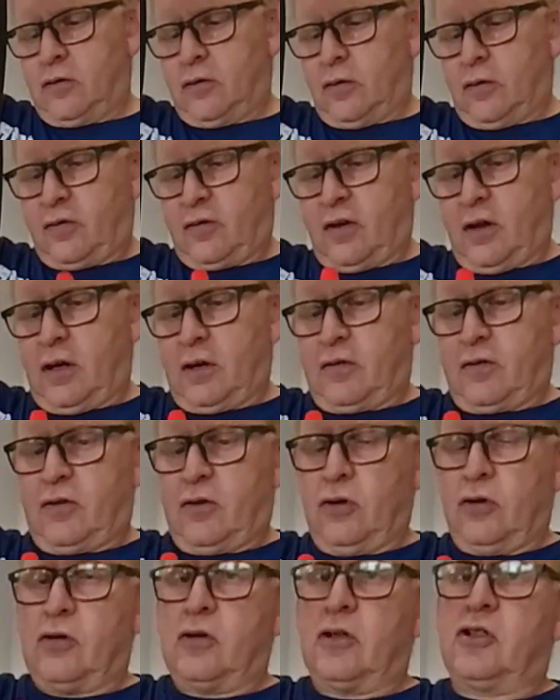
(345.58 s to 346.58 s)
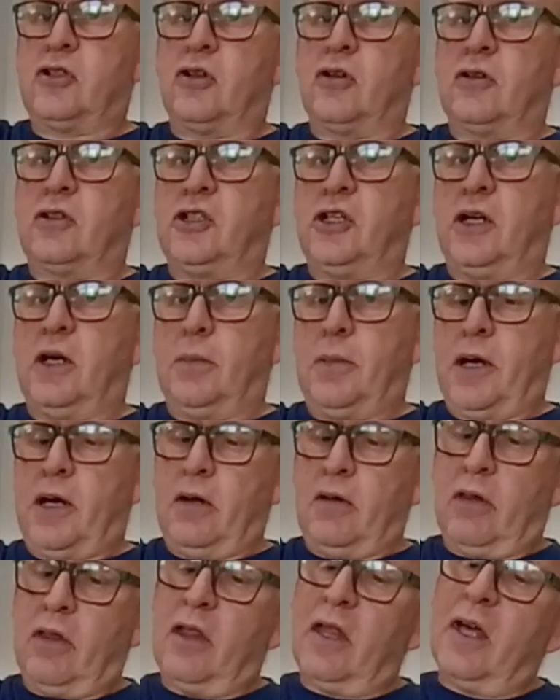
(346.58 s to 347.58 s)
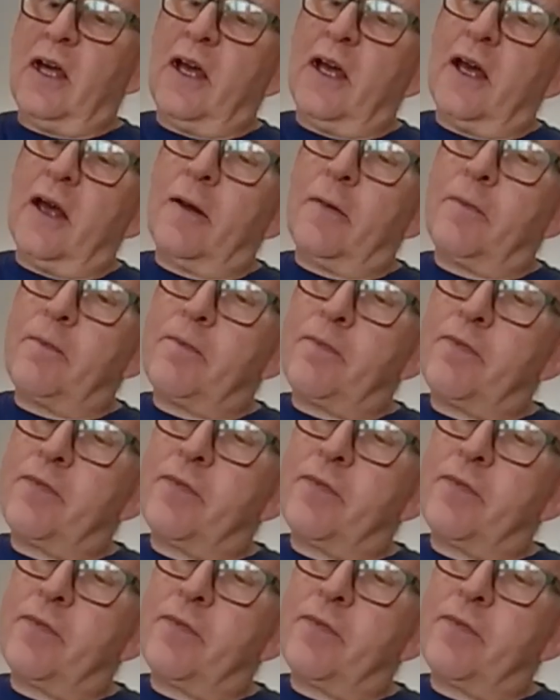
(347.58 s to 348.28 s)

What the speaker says: So it starts touching about there.